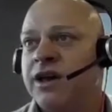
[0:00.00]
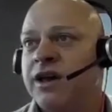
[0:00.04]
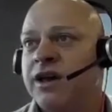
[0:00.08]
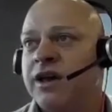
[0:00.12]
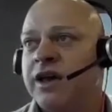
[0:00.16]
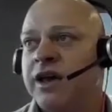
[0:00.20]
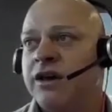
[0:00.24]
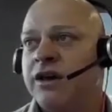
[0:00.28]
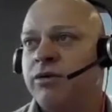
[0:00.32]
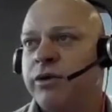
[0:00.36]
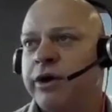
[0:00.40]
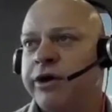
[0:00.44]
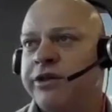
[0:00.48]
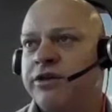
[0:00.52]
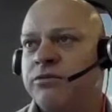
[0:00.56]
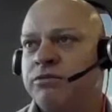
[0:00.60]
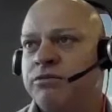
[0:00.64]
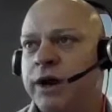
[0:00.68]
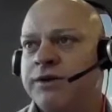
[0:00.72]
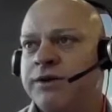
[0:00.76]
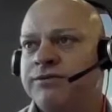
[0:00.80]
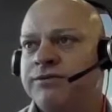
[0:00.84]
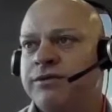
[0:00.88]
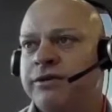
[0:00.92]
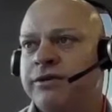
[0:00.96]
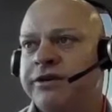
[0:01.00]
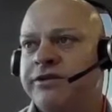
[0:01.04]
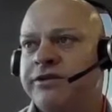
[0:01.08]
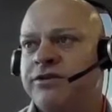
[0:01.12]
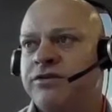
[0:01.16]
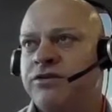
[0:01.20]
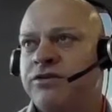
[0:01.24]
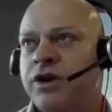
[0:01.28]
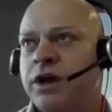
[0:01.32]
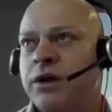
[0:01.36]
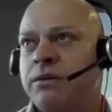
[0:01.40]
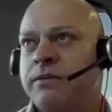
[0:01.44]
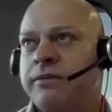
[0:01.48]
increasing rainfall
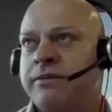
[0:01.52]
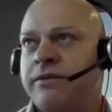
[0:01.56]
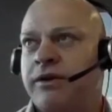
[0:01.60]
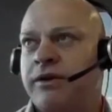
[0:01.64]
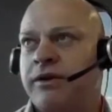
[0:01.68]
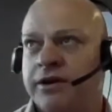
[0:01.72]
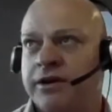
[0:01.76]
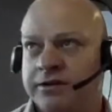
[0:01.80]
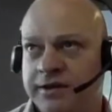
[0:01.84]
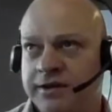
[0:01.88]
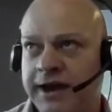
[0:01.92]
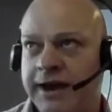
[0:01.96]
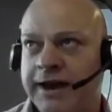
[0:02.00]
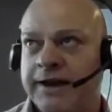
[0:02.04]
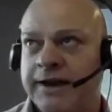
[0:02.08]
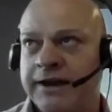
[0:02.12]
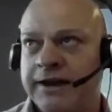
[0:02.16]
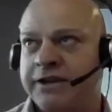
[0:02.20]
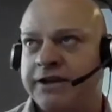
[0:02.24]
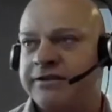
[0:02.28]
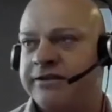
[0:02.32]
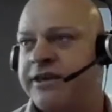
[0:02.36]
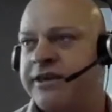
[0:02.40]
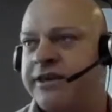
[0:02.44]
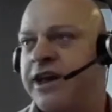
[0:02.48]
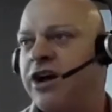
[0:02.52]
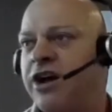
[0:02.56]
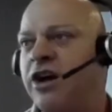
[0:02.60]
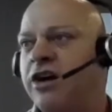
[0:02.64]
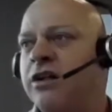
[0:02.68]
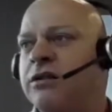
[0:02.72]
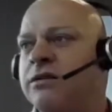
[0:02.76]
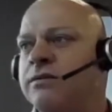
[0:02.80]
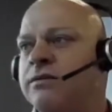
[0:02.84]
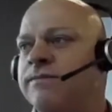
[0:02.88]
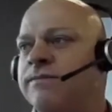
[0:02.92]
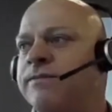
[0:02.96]
extremes on a daily scale